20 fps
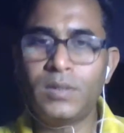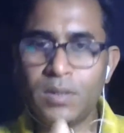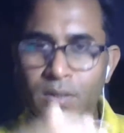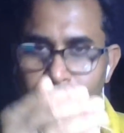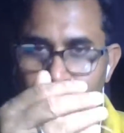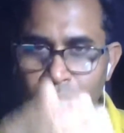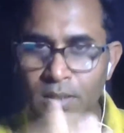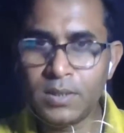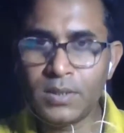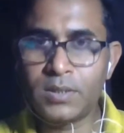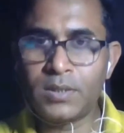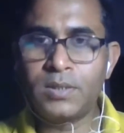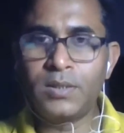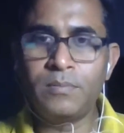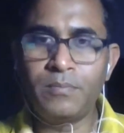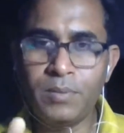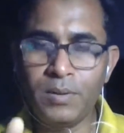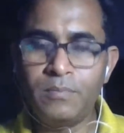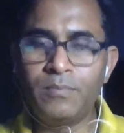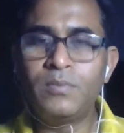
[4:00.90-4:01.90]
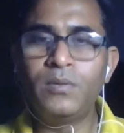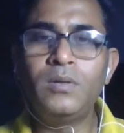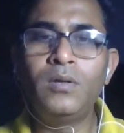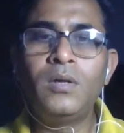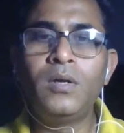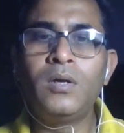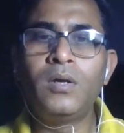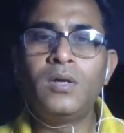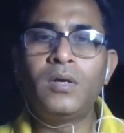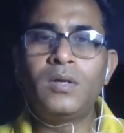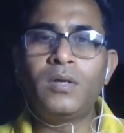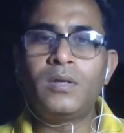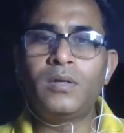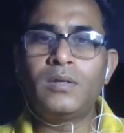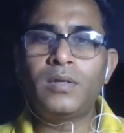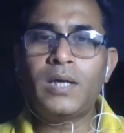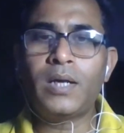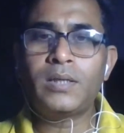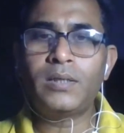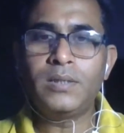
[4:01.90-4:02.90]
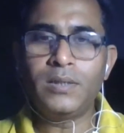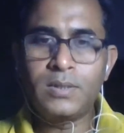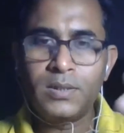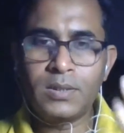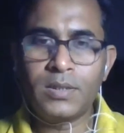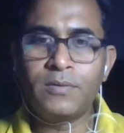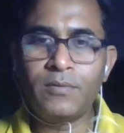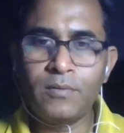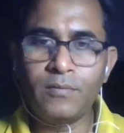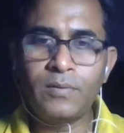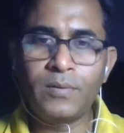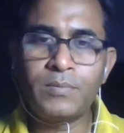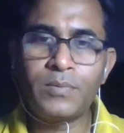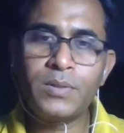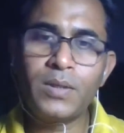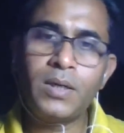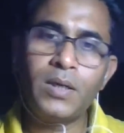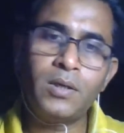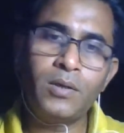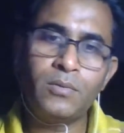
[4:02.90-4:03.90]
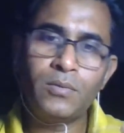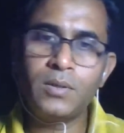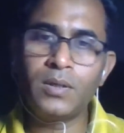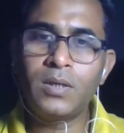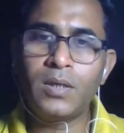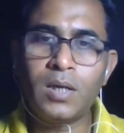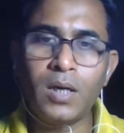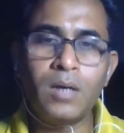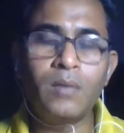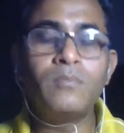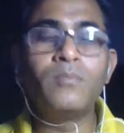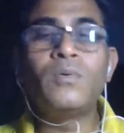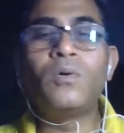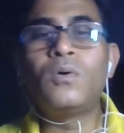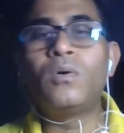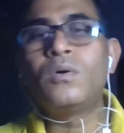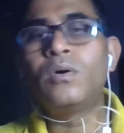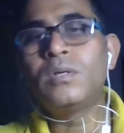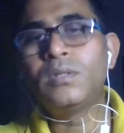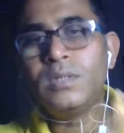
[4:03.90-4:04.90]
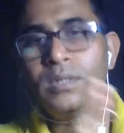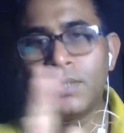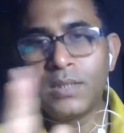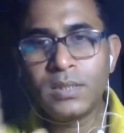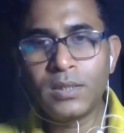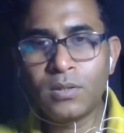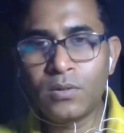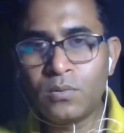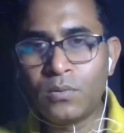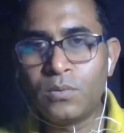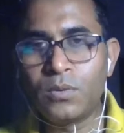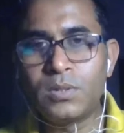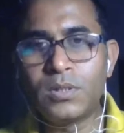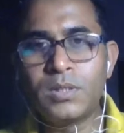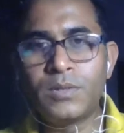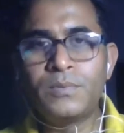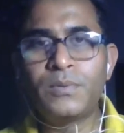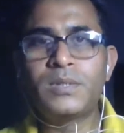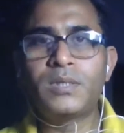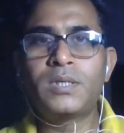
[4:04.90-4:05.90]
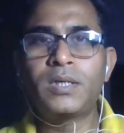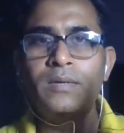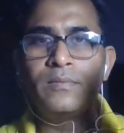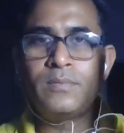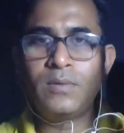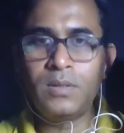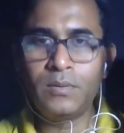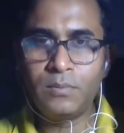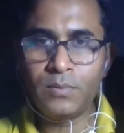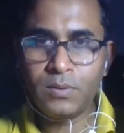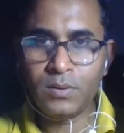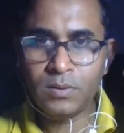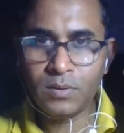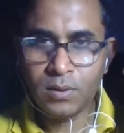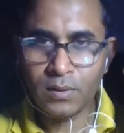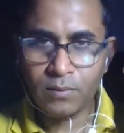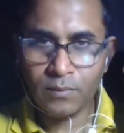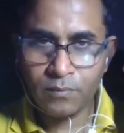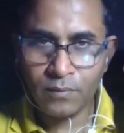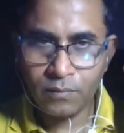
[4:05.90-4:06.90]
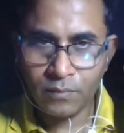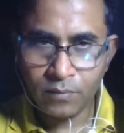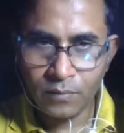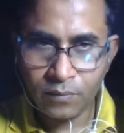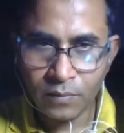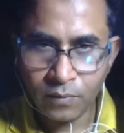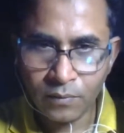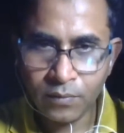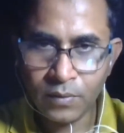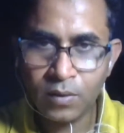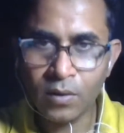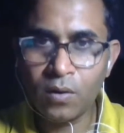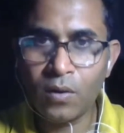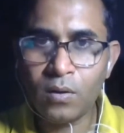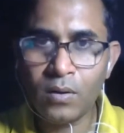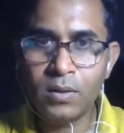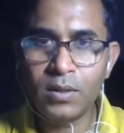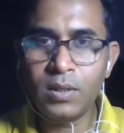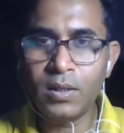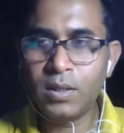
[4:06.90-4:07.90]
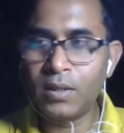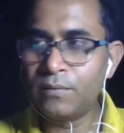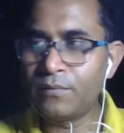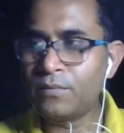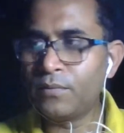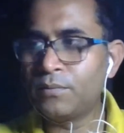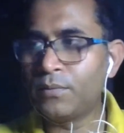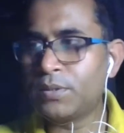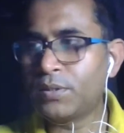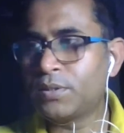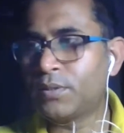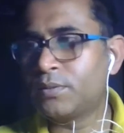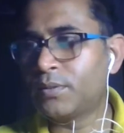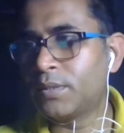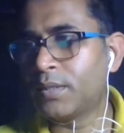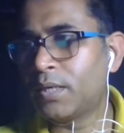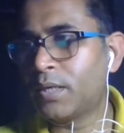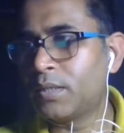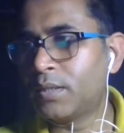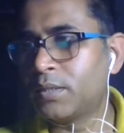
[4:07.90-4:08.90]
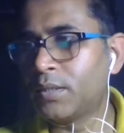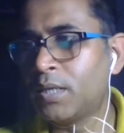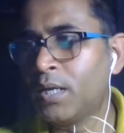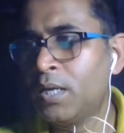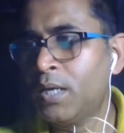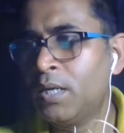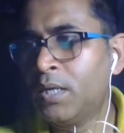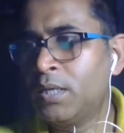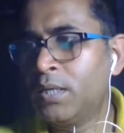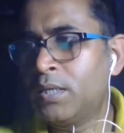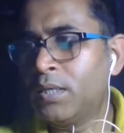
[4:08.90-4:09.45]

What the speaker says: this list, the people, that this is our website and you can come, or these are the courses which are available, and we will fulfill all the information regarding